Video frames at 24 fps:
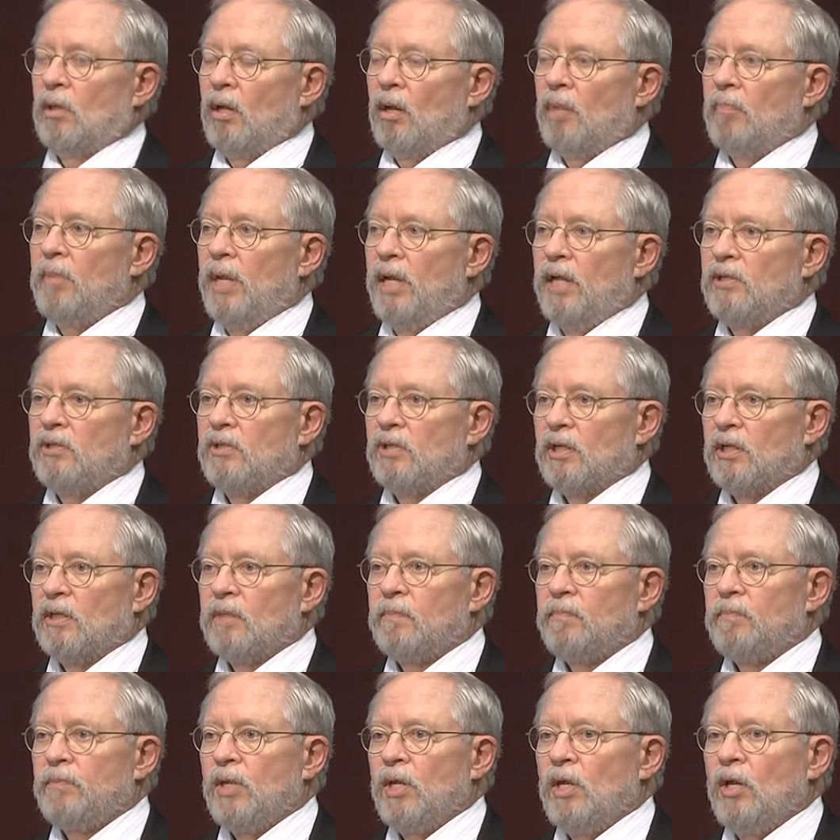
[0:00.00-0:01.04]
Amazing.
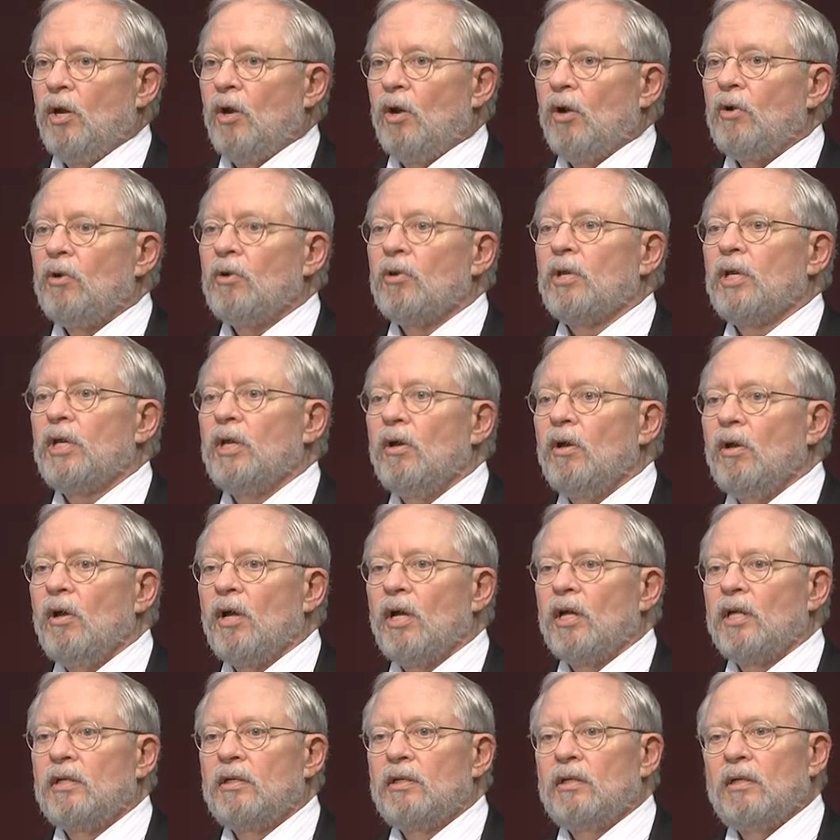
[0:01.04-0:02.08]
Early
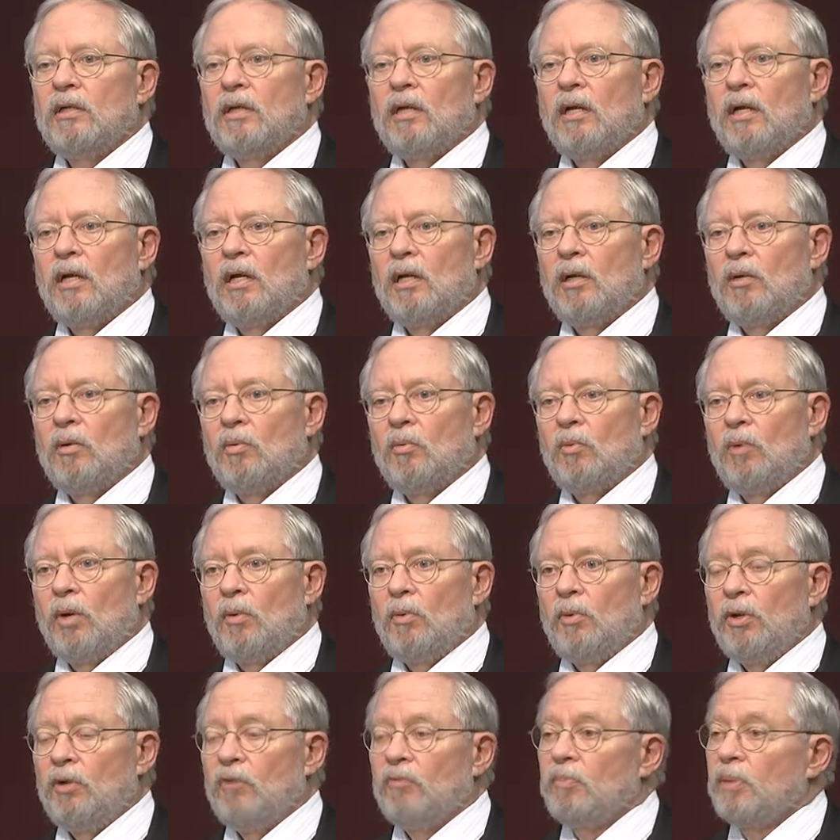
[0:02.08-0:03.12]
on,
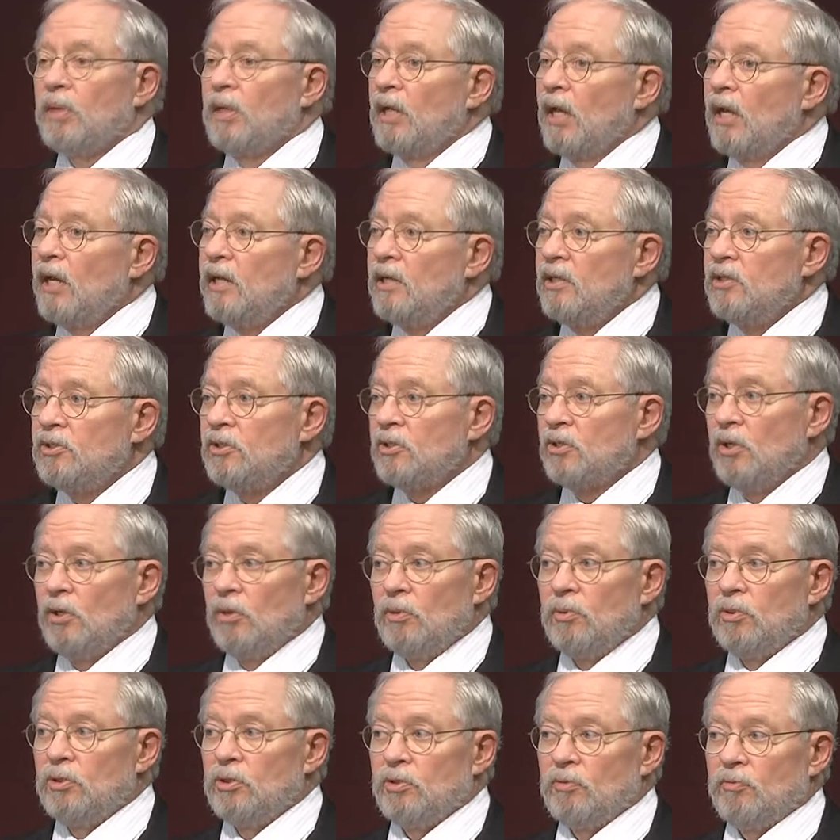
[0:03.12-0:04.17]
what would have been nice
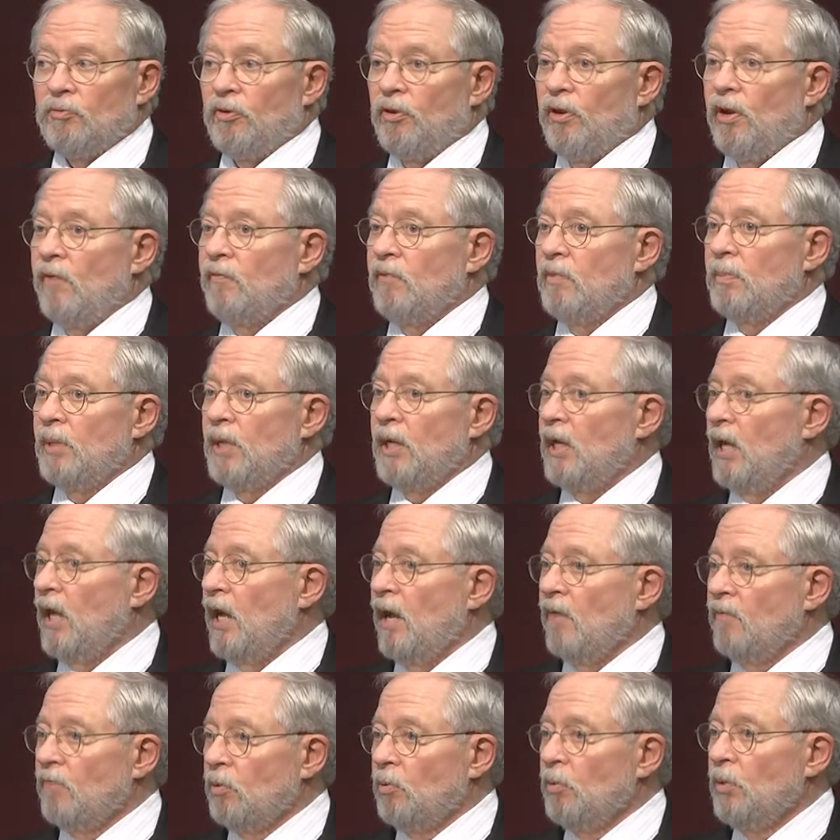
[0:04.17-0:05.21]
was for everybody to
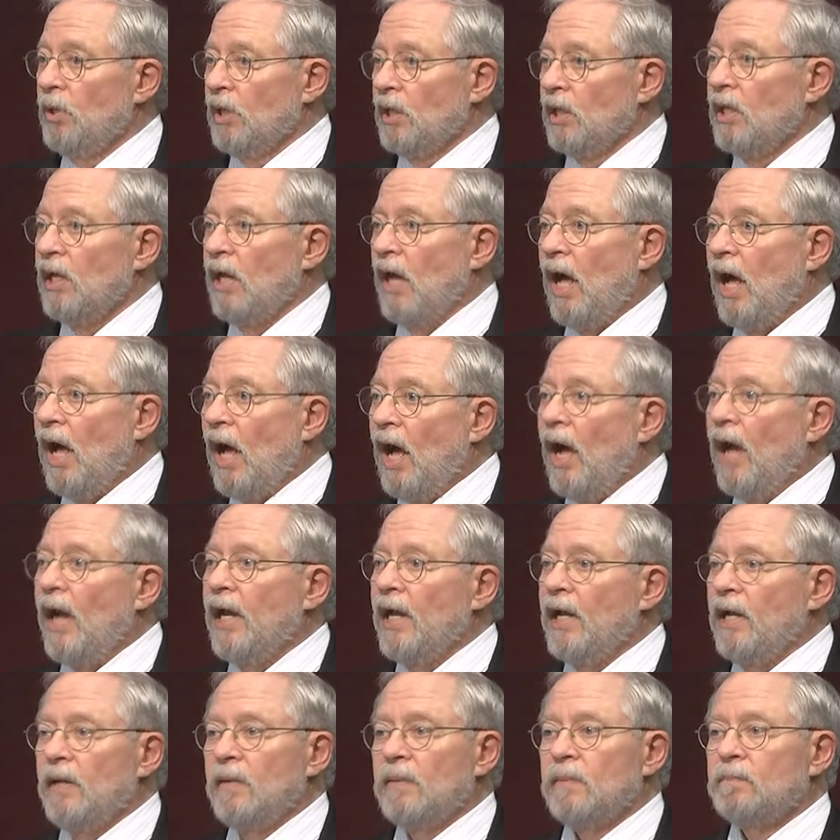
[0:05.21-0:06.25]
have a really
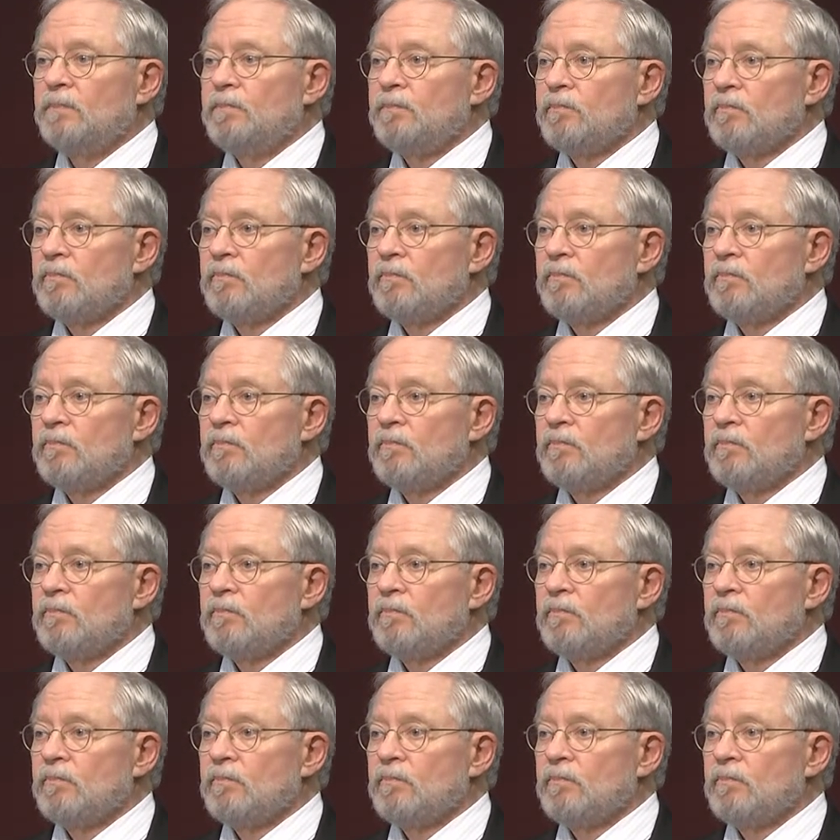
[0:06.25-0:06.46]
highly